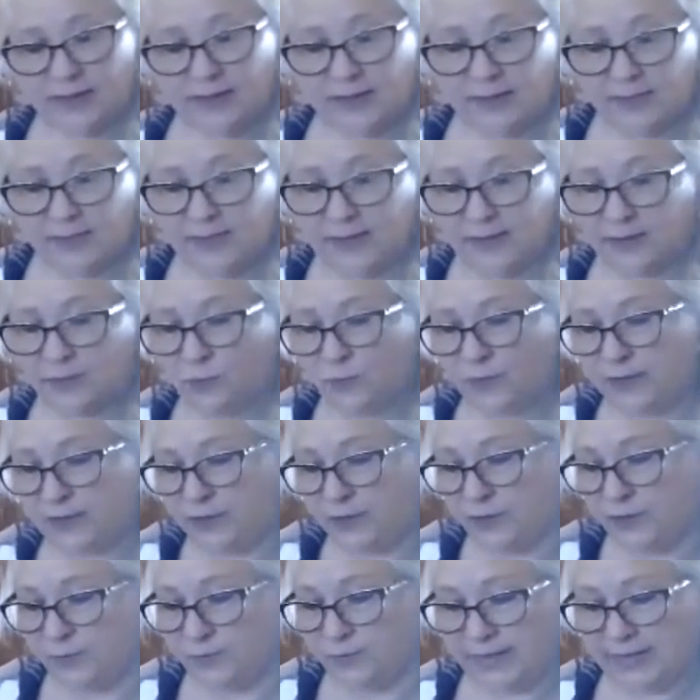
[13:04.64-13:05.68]
Then when
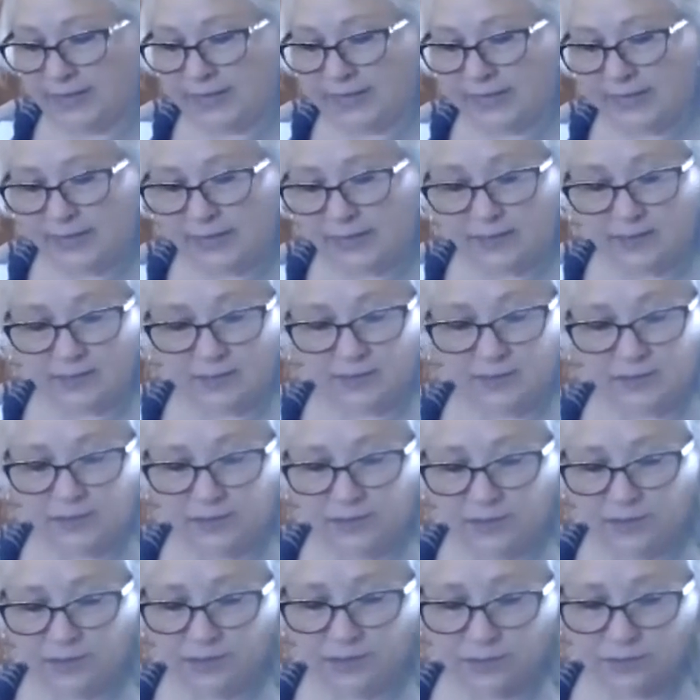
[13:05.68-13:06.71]
you're ready,
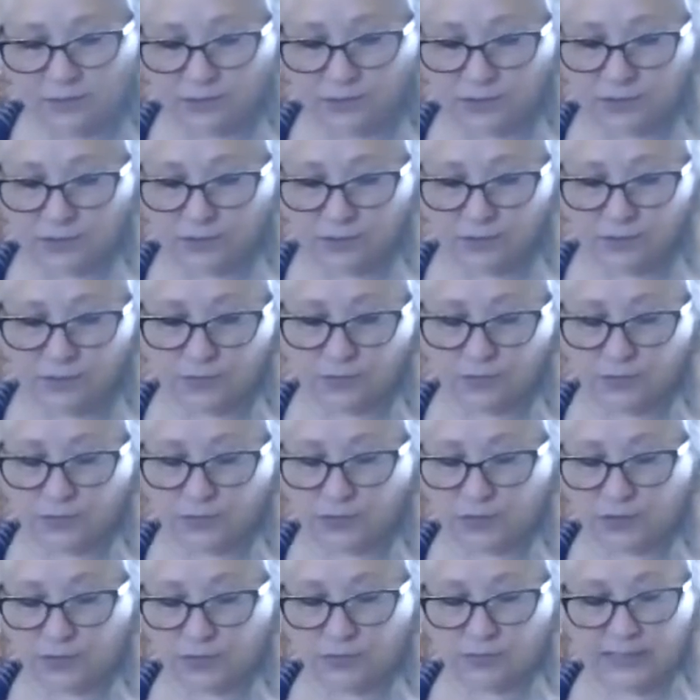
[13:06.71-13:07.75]

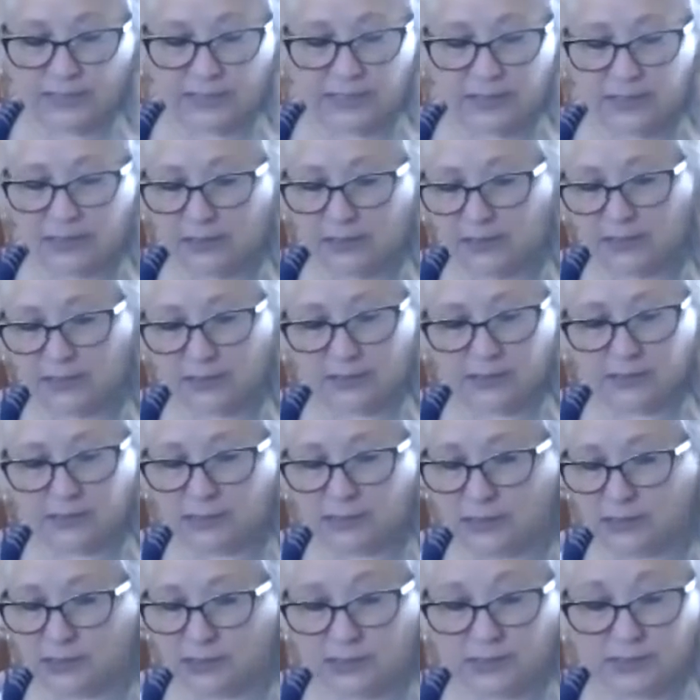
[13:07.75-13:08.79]
to eat it, it's
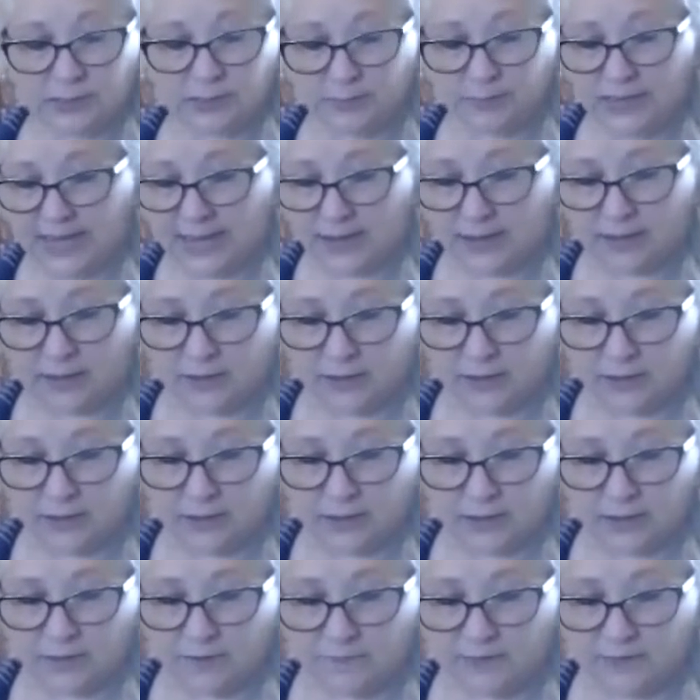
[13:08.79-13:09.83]
just a matter
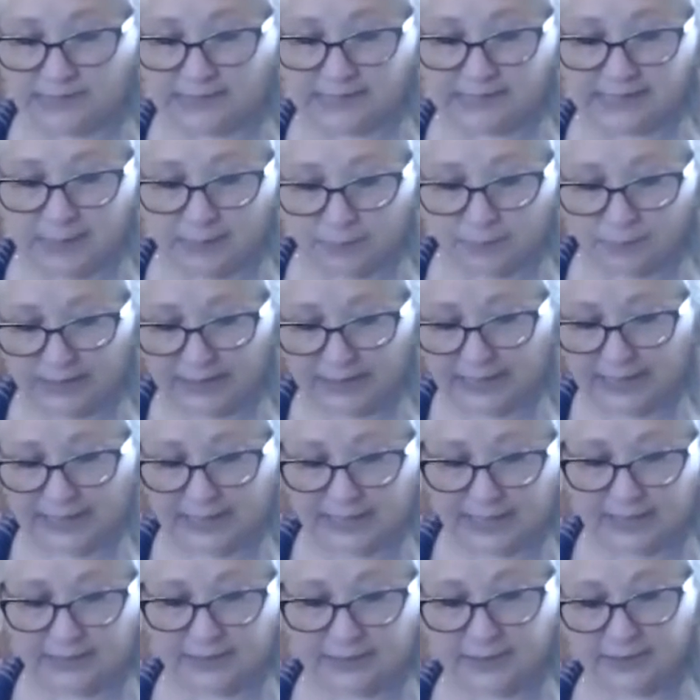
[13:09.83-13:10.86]
of assembling
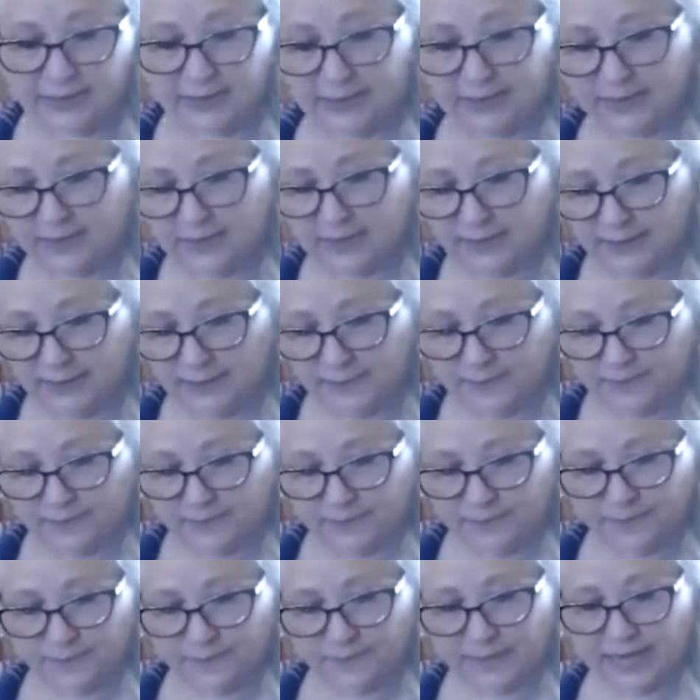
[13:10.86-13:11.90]
it
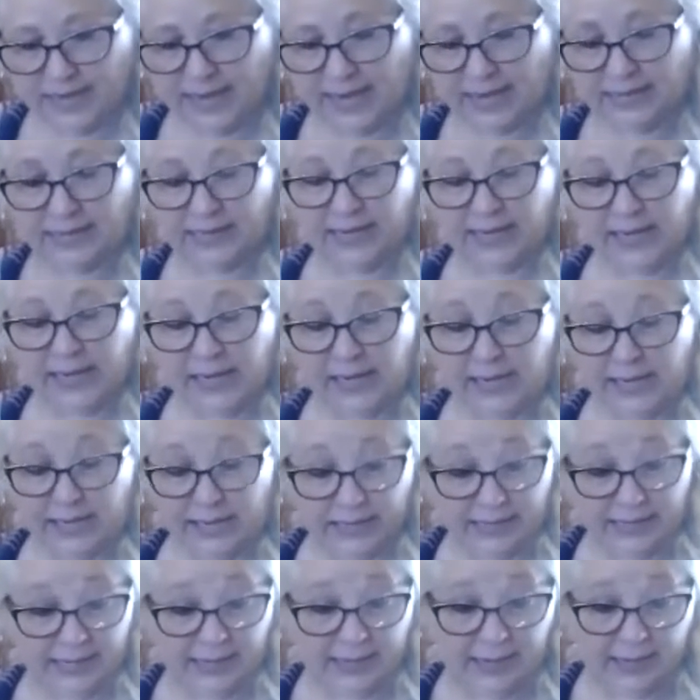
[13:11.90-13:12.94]
and
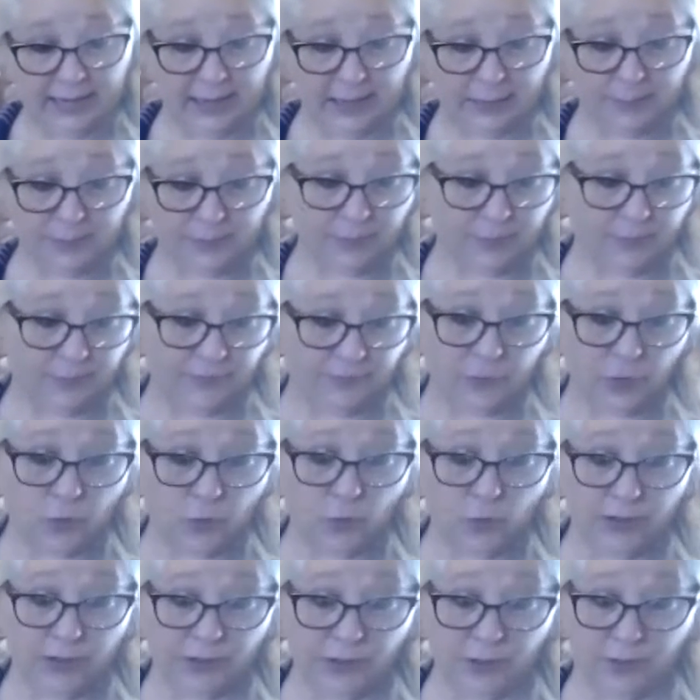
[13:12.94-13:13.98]
heating it up
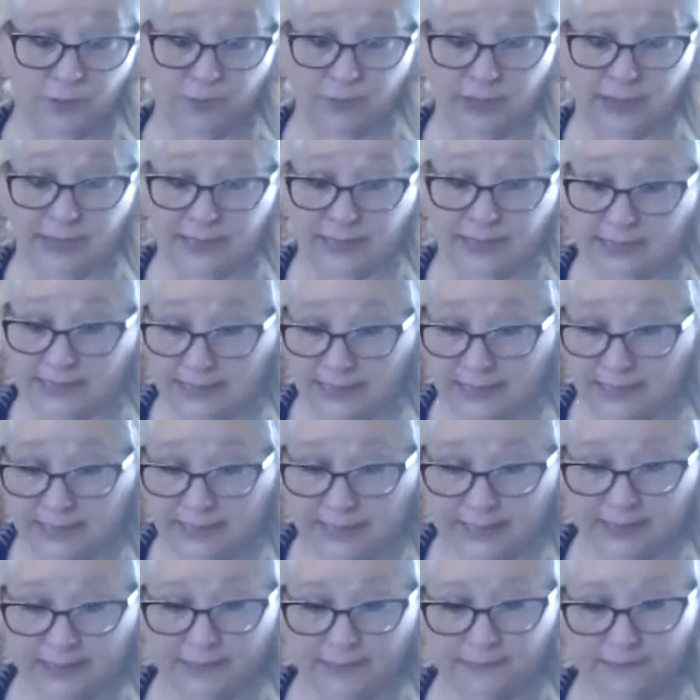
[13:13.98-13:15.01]
when you're ready to eat
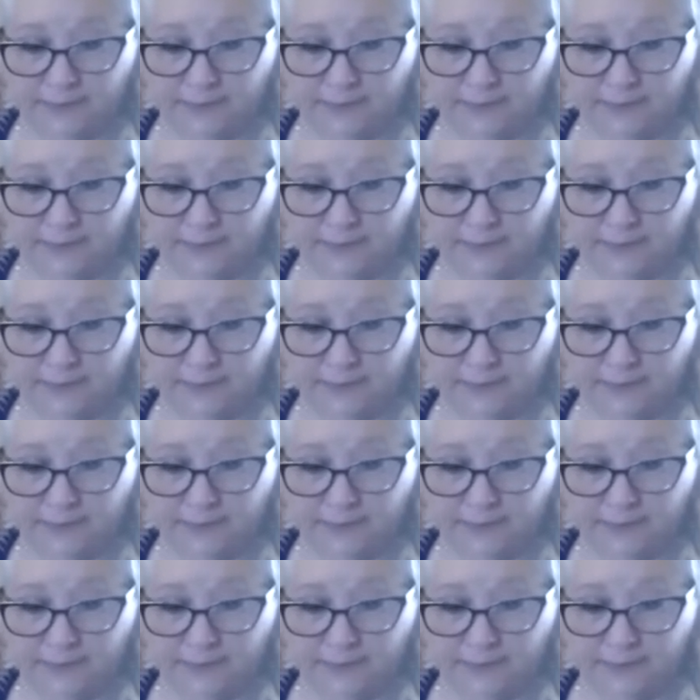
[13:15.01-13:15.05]
it.